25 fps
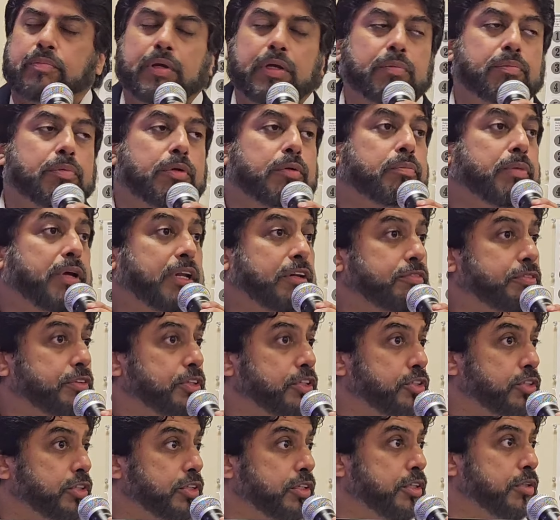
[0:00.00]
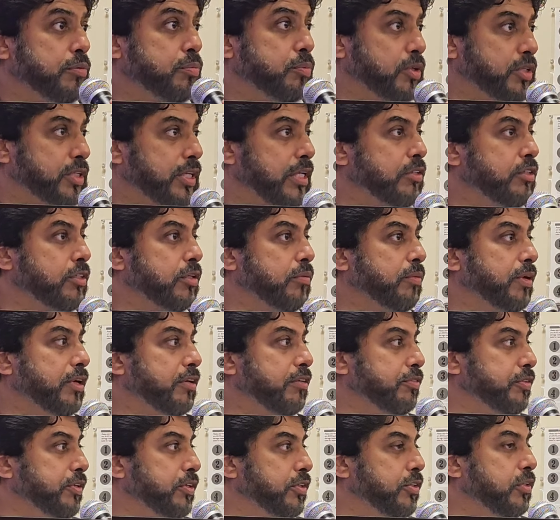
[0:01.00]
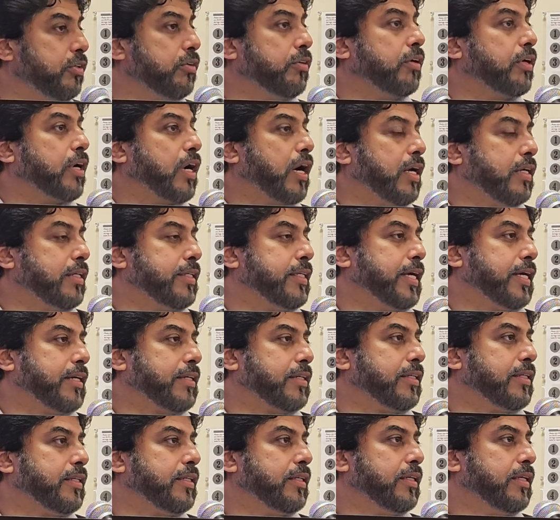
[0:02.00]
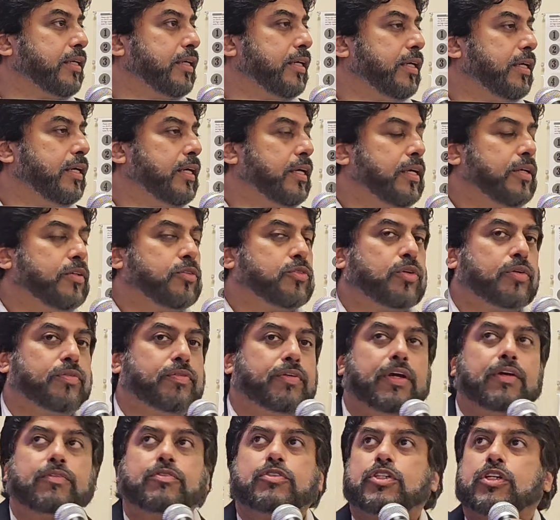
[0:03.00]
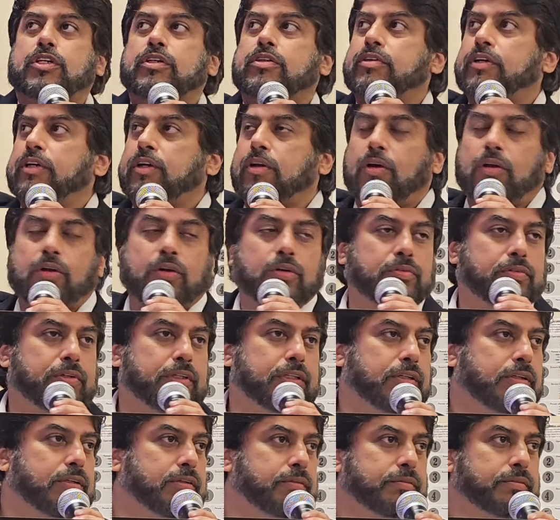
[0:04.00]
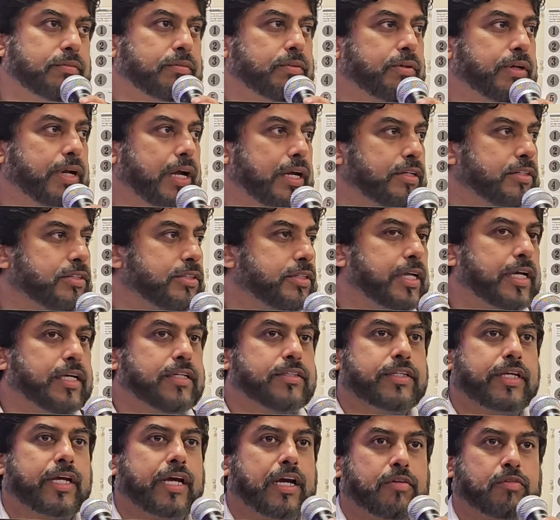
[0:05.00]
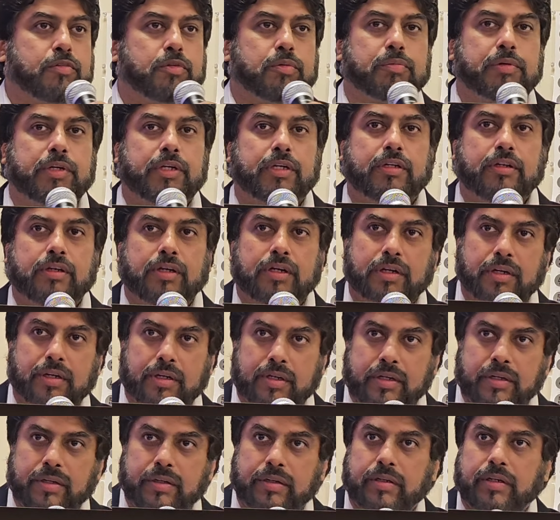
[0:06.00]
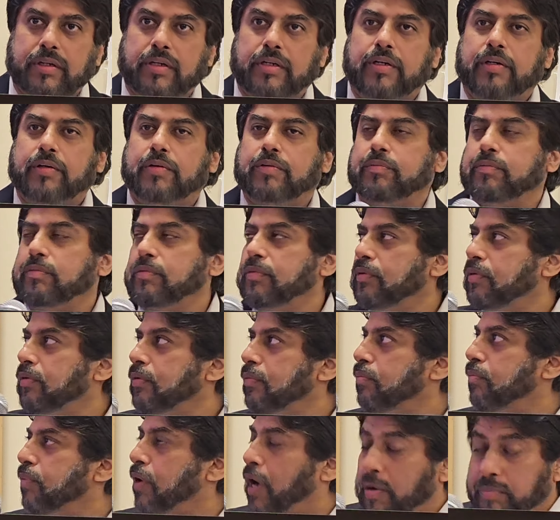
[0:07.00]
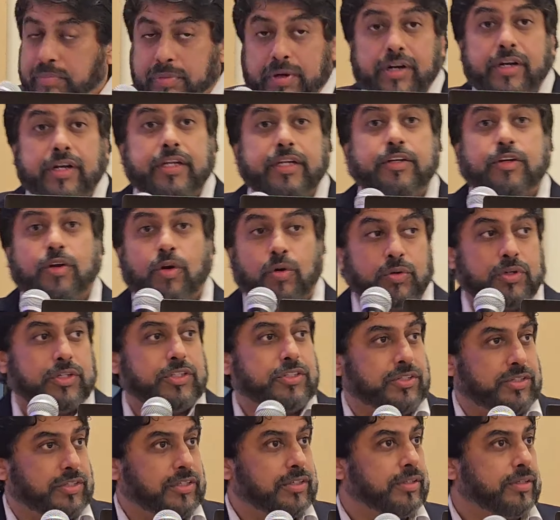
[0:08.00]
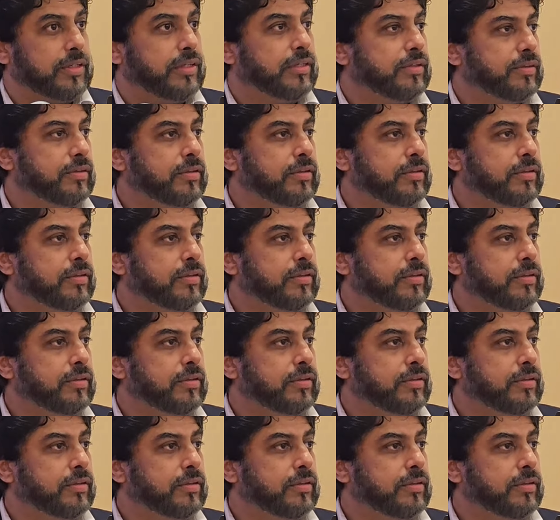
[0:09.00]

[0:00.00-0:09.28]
people, beneficiaries, potential beneficiaries are contacted. So if you have children all over the United States, they have to be properly noticed,